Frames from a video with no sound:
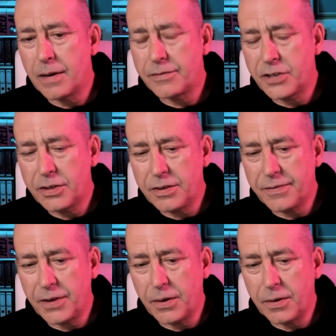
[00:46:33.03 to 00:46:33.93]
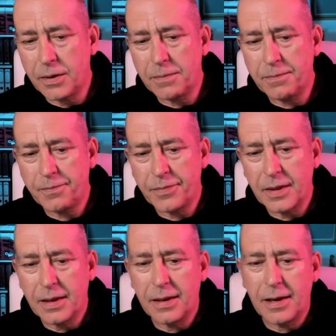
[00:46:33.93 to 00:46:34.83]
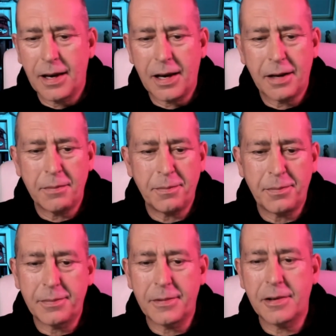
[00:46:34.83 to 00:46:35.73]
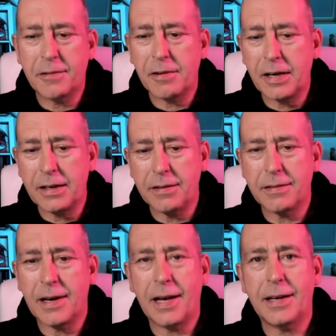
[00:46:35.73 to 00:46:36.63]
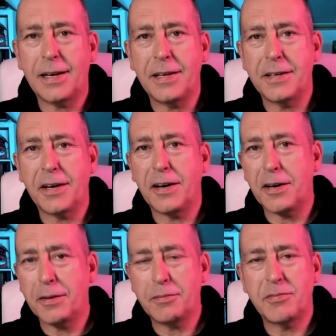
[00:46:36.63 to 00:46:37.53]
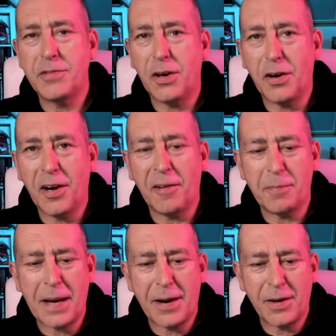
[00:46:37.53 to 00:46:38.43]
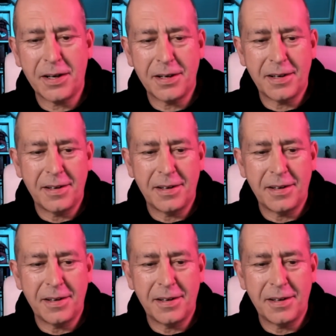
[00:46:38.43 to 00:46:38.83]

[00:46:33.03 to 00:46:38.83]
I've tuned a few of them. Great handling car, not enough power.